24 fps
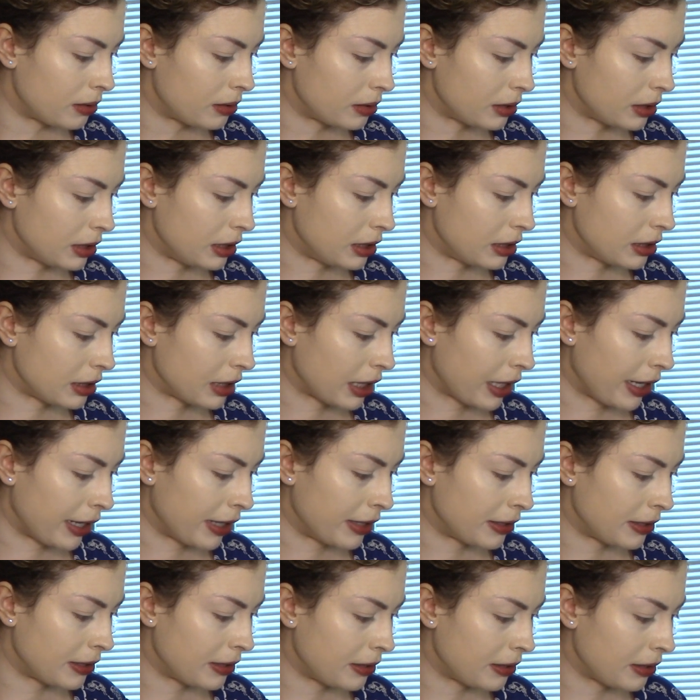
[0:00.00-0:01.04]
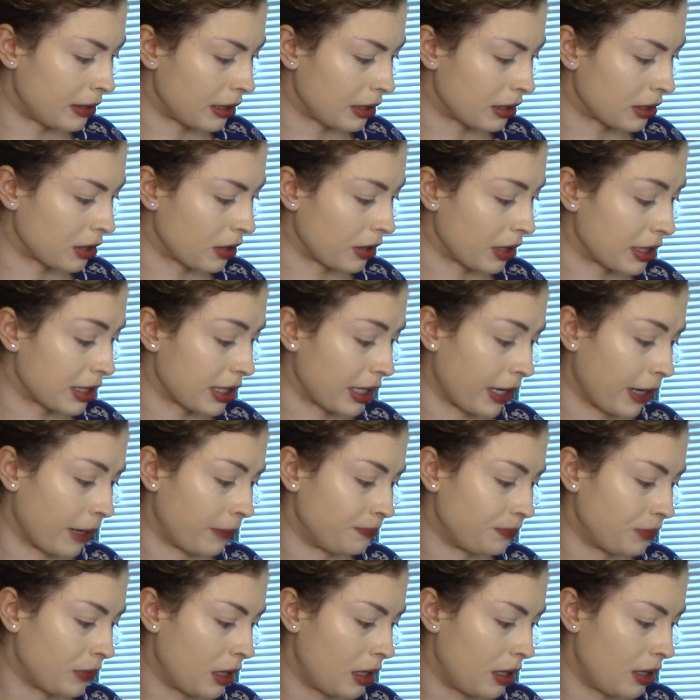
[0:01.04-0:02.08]
he said, so I
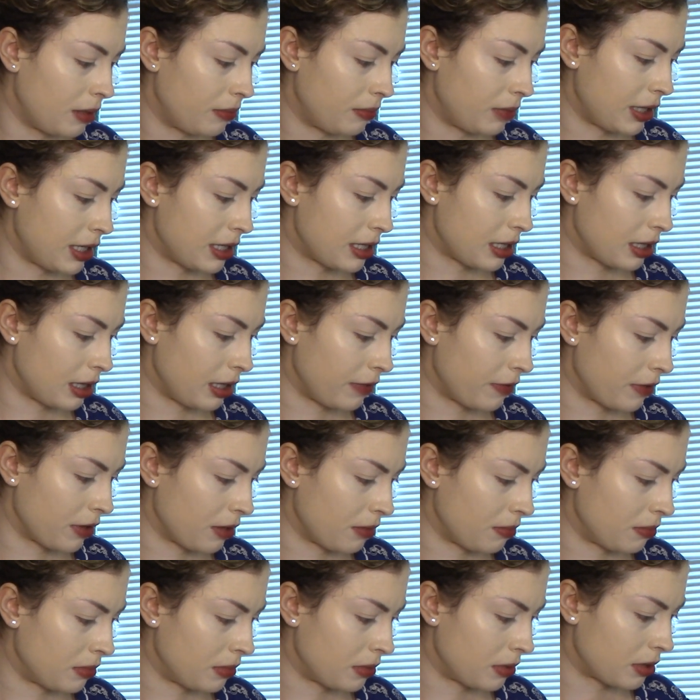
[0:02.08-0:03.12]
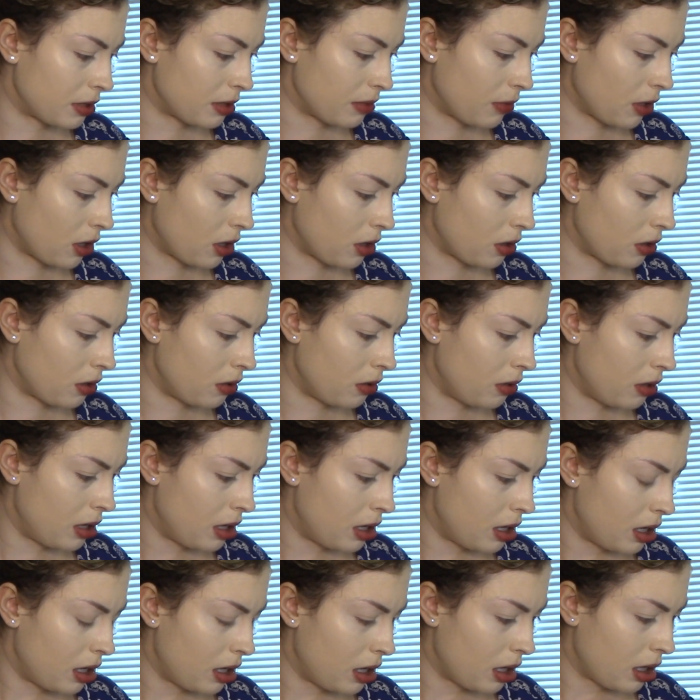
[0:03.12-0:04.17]
say, please deliver them tomorrow.
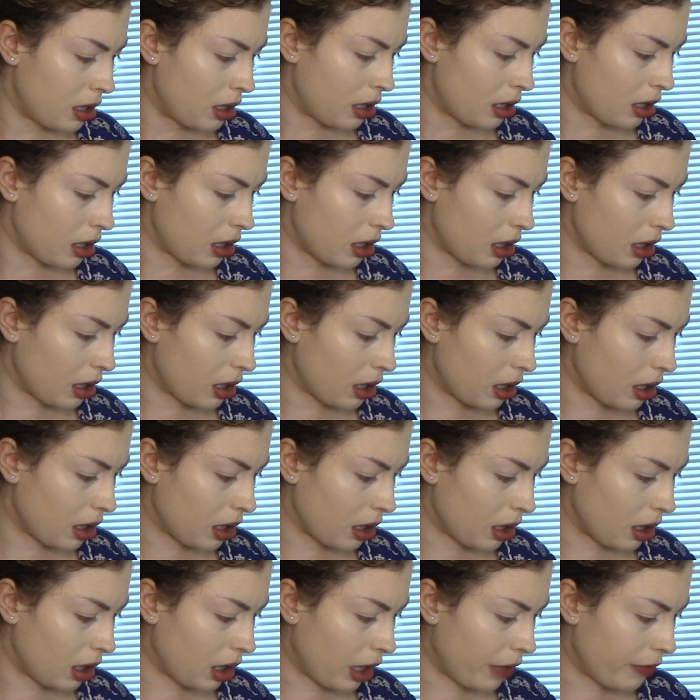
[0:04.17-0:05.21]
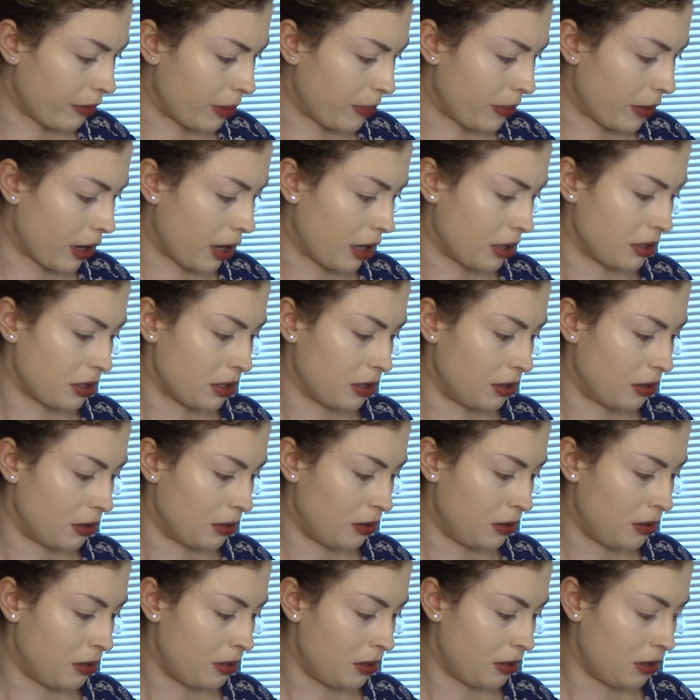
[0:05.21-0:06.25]
I'll have my
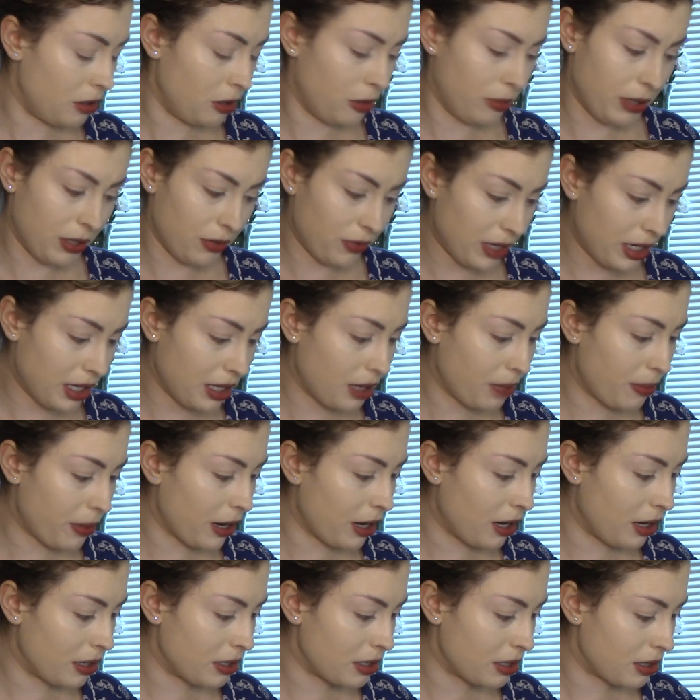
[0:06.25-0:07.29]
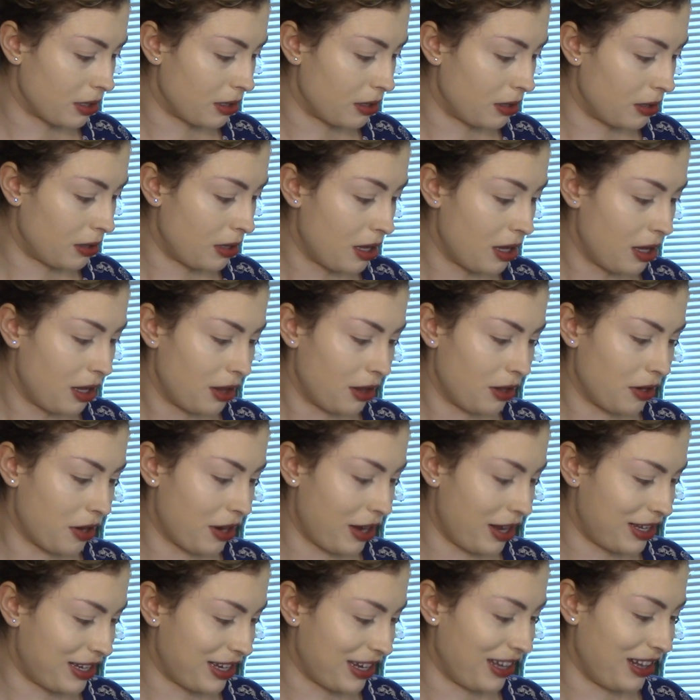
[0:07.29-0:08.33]
parcel, you'll be rid of the parcel, the
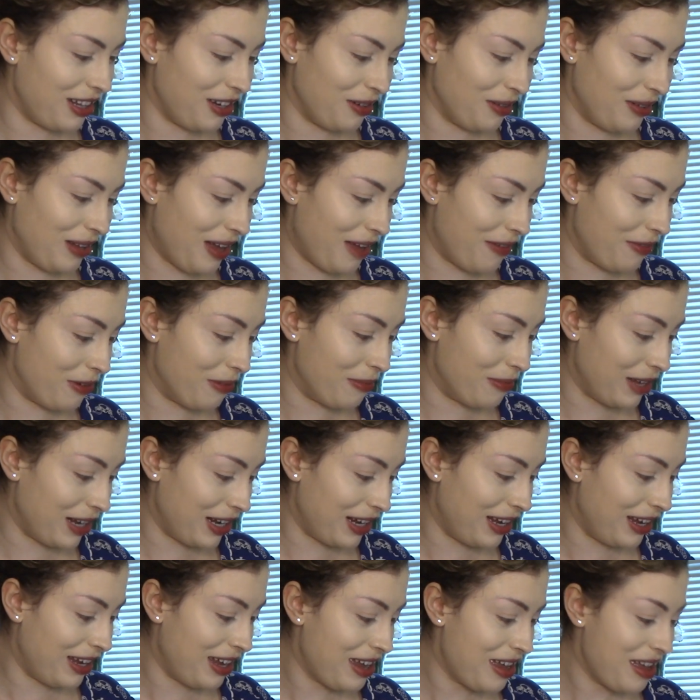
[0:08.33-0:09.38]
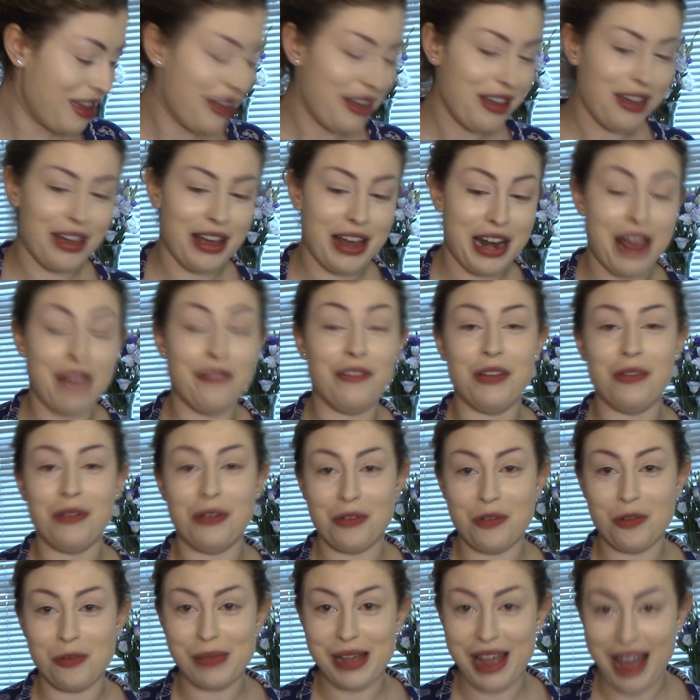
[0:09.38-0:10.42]
retailer will have their money, and
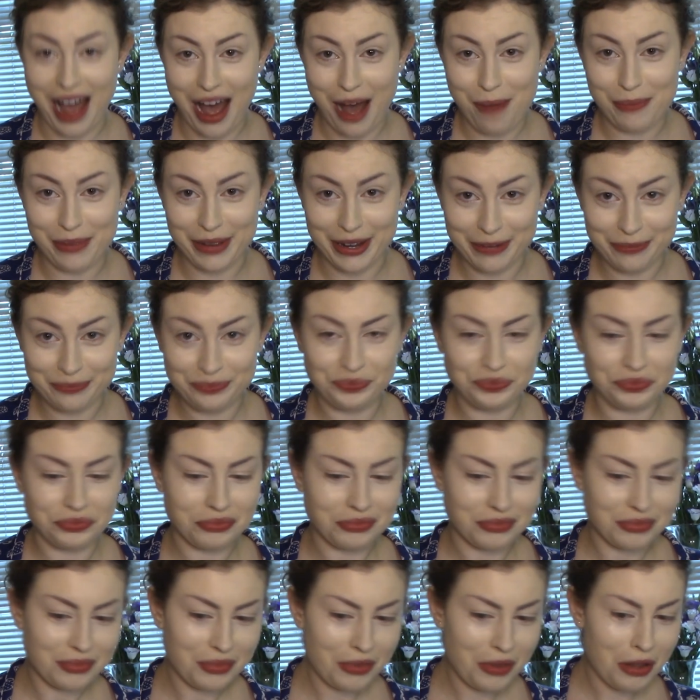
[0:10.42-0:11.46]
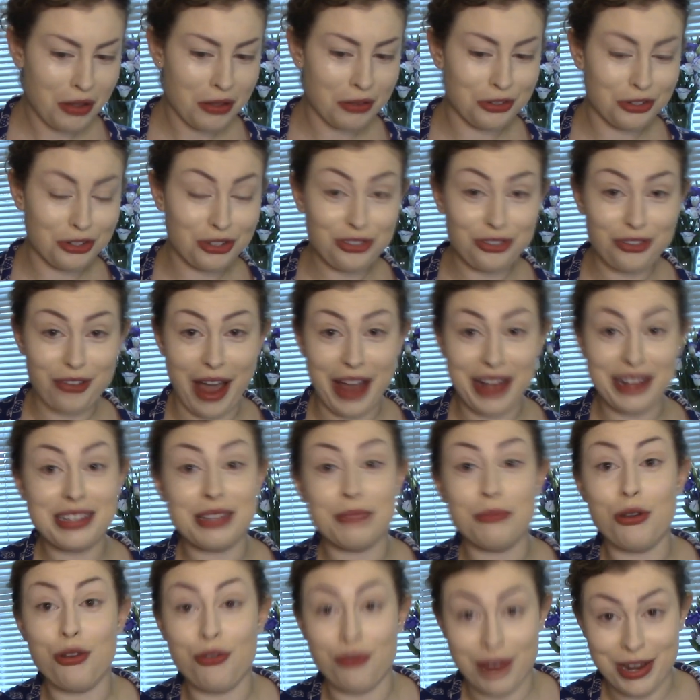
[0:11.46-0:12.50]
everyone will be happy. Just trying to
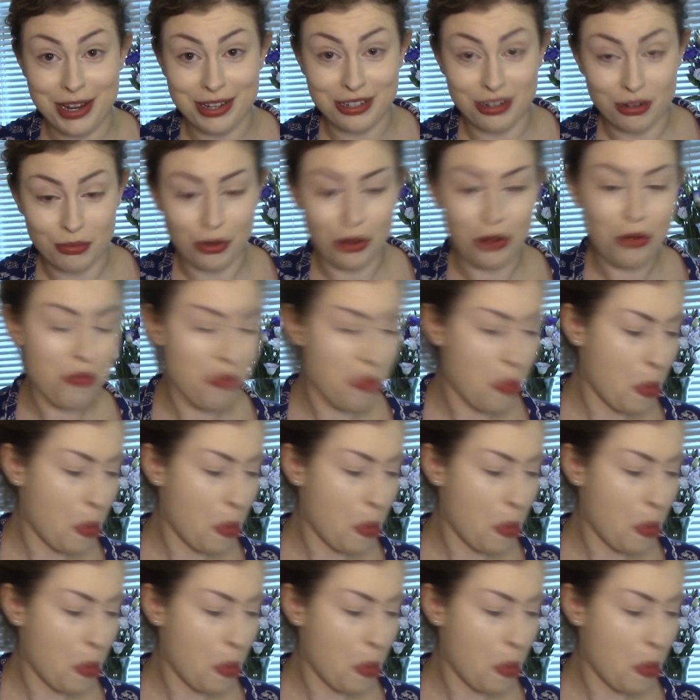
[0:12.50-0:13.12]
be reasonable.